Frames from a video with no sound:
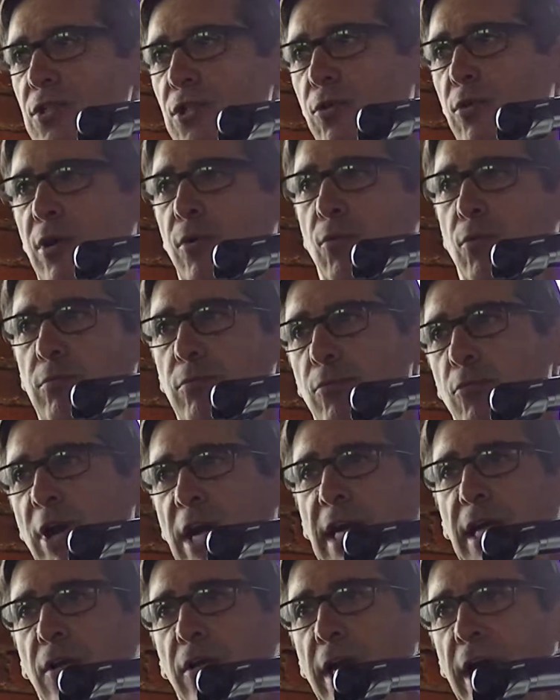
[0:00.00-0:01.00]
due to
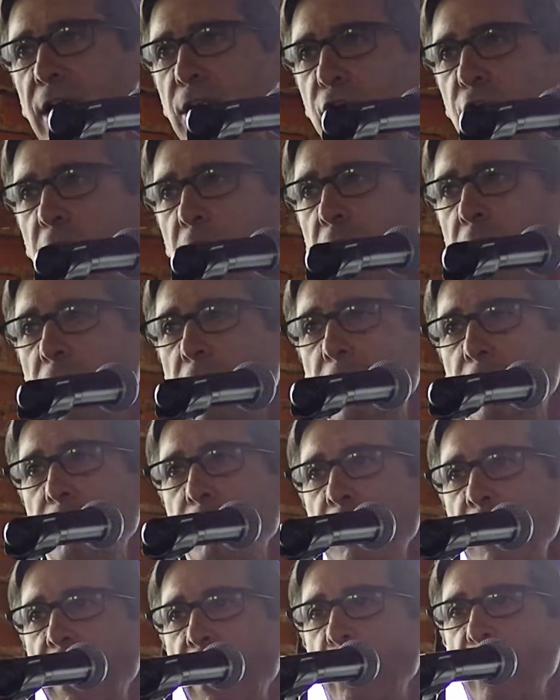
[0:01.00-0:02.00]
regulation,
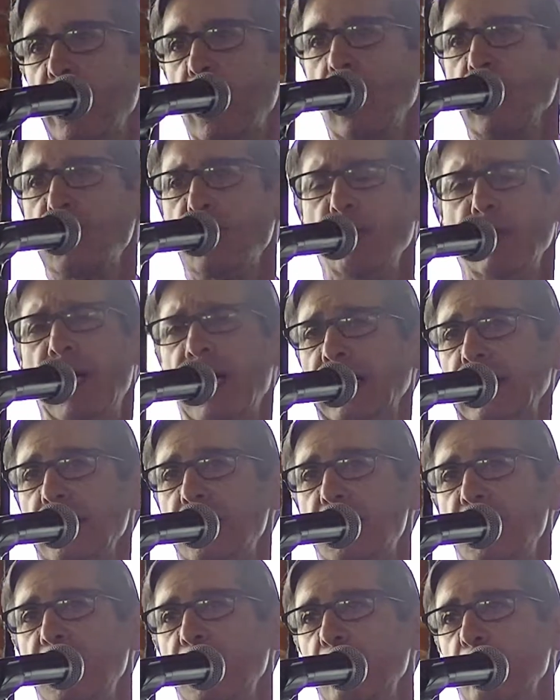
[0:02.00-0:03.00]
that we'd also like to
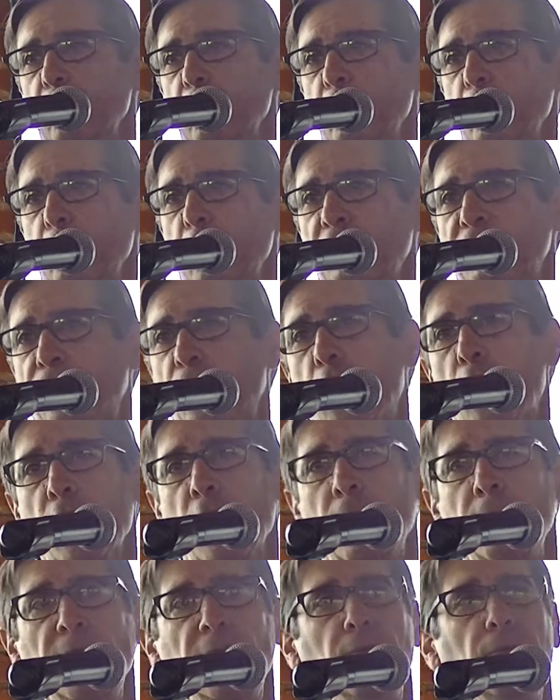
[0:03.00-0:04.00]
see
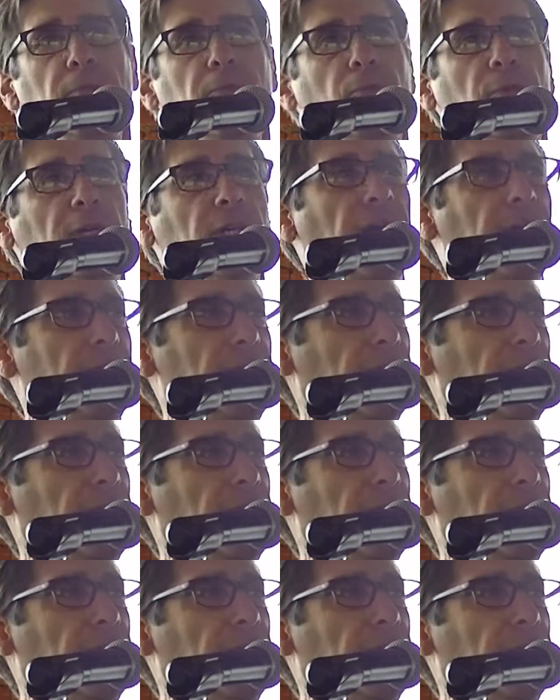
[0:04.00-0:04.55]
reformed, and we'd like